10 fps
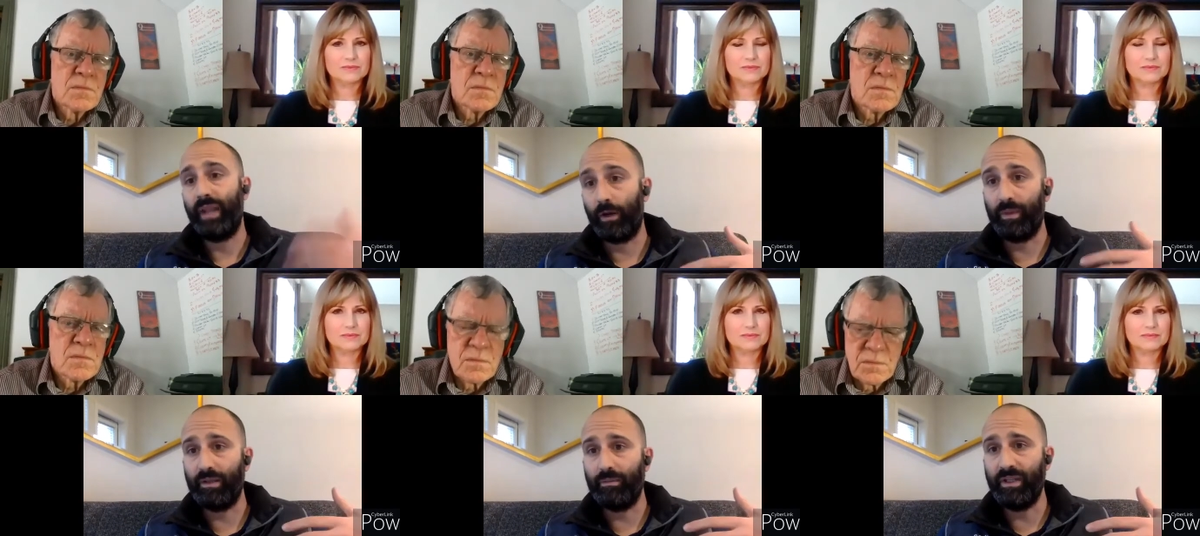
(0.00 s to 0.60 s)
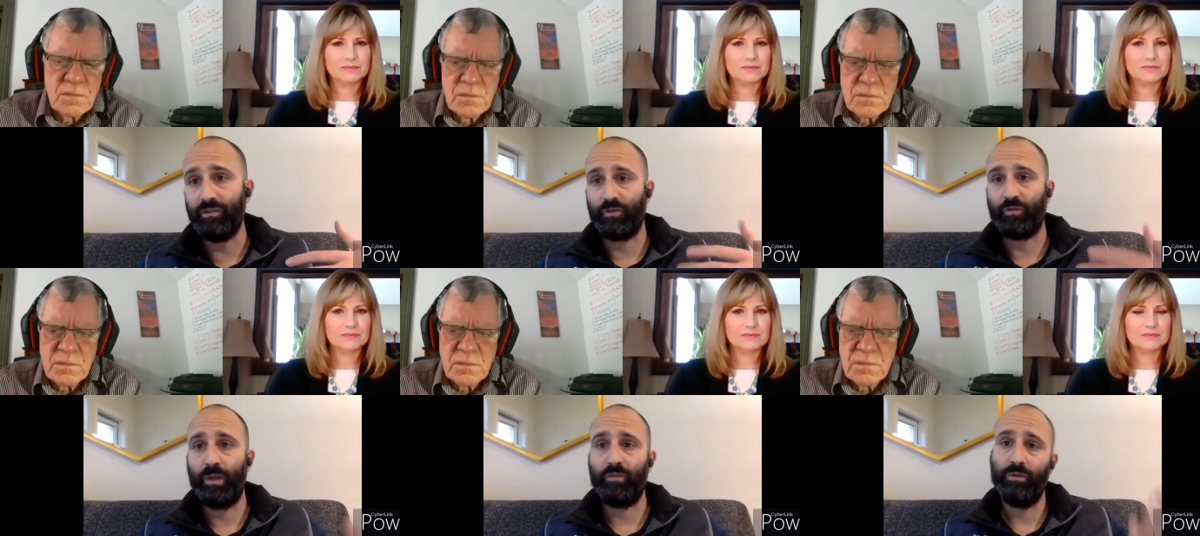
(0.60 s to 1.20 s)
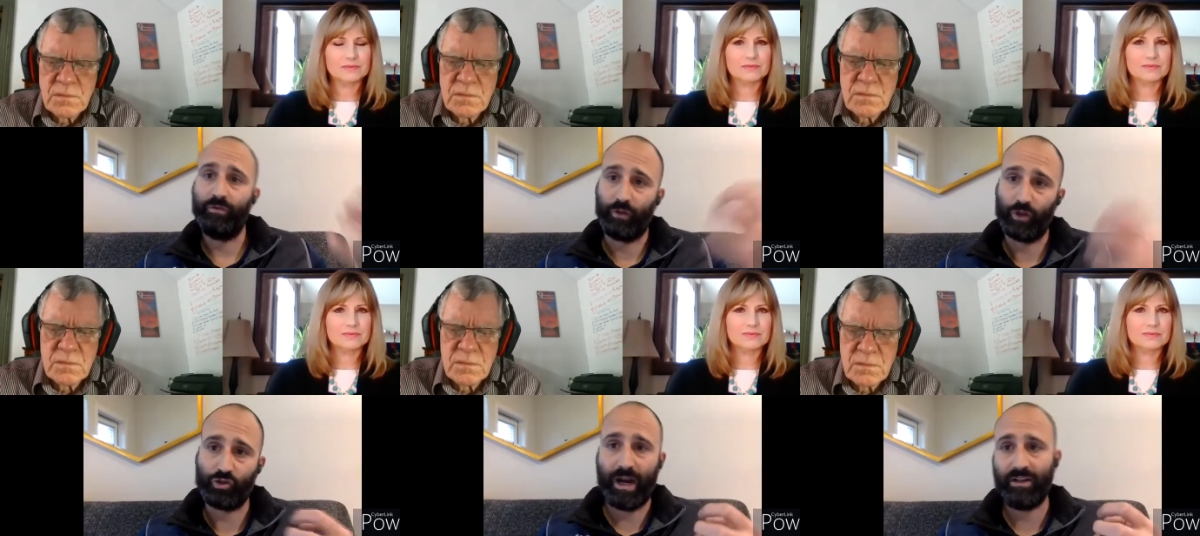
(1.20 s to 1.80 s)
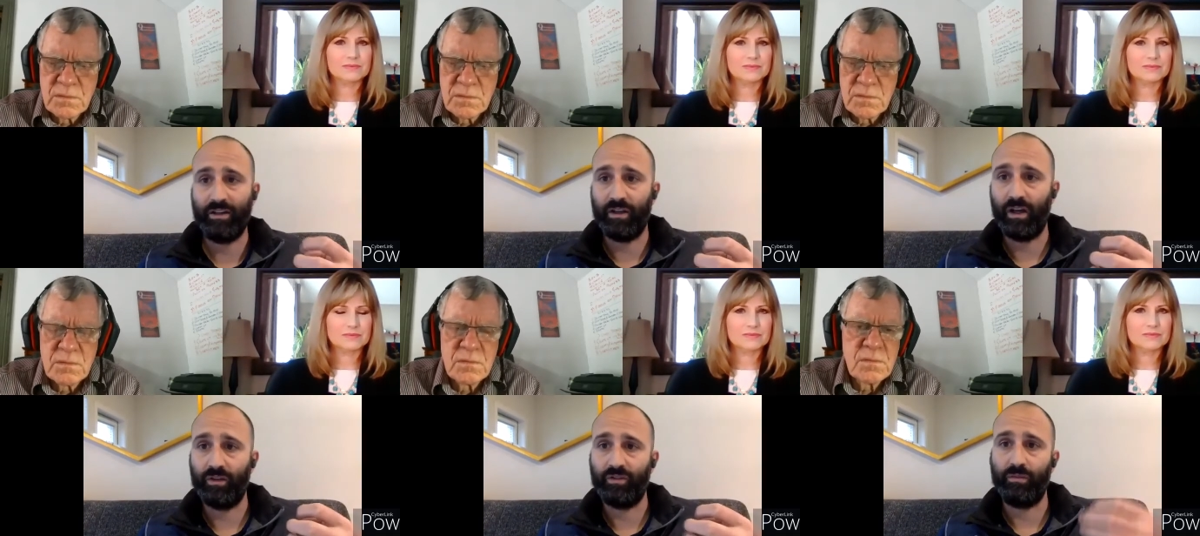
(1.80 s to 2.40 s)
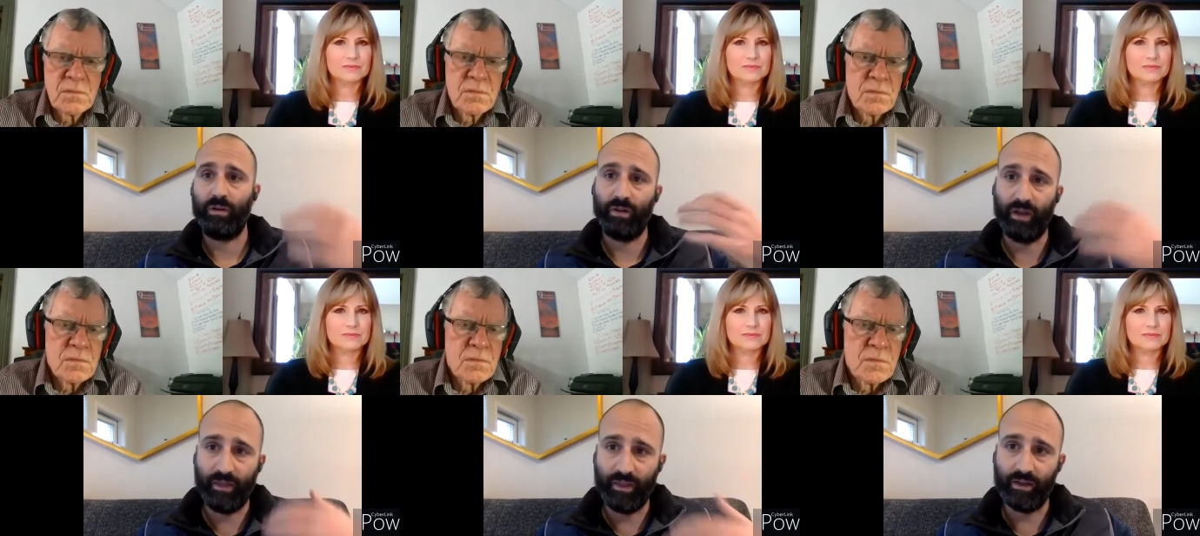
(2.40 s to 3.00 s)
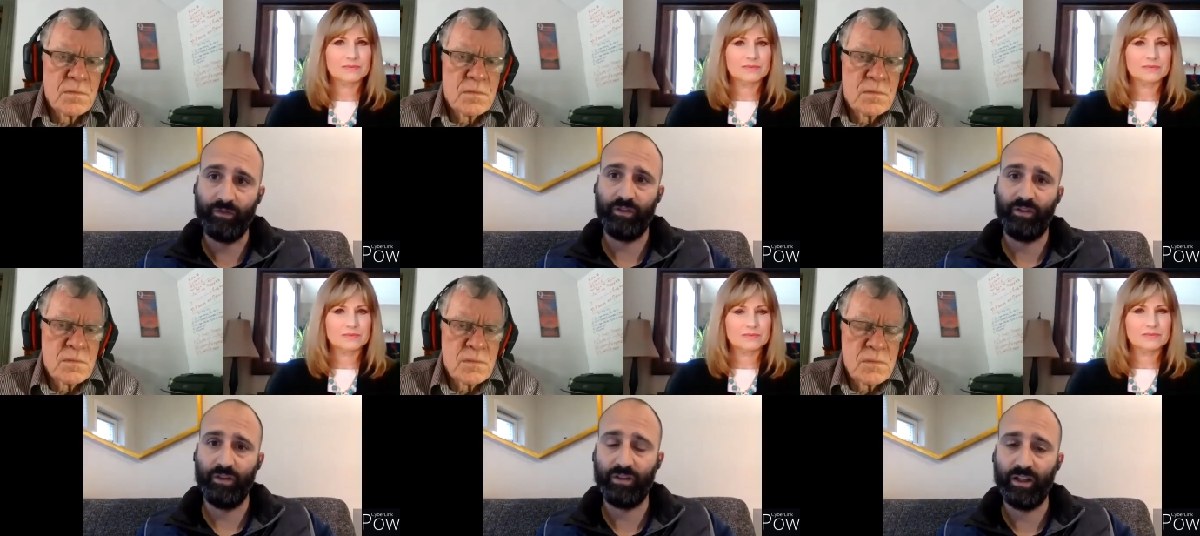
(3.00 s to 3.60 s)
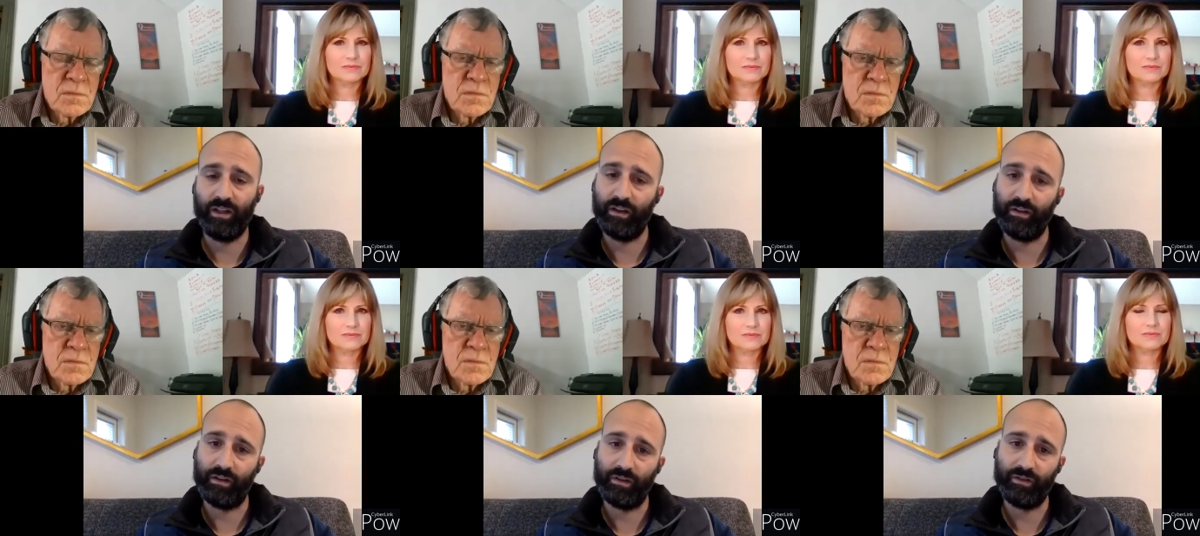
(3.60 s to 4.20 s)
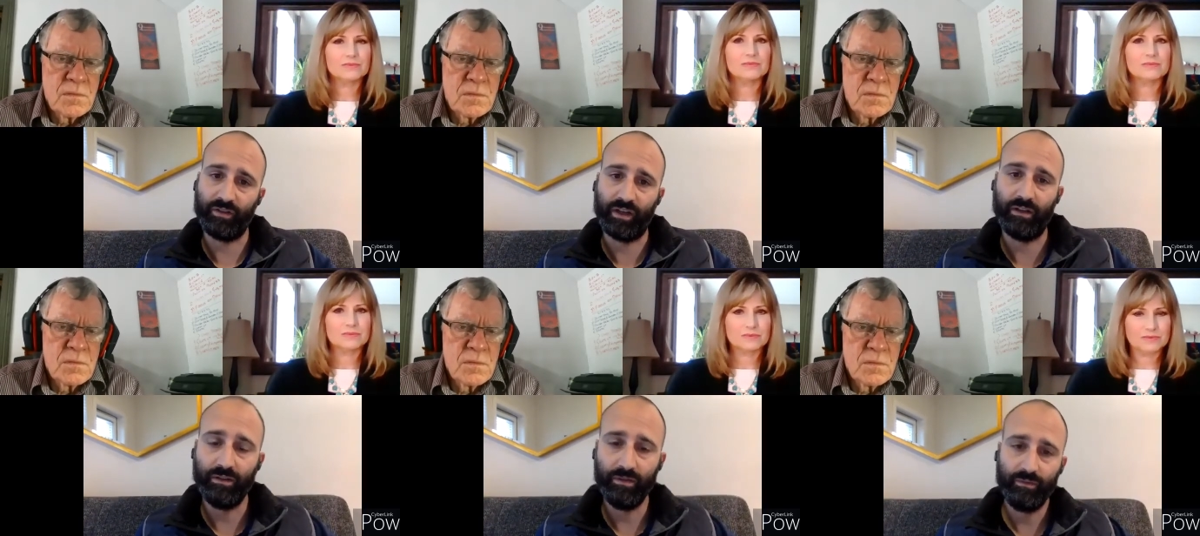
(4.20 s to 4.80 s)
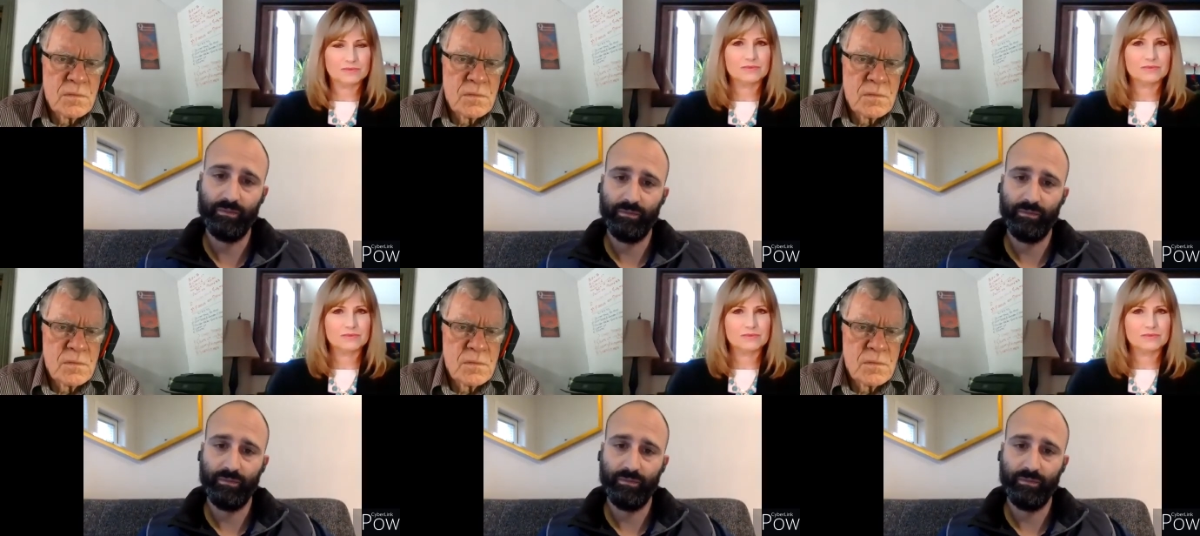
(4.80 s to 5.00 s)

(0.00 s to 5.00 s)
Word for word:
Speaker 1: Airbnb is responsible for attracting the customer and then facilitating the sale.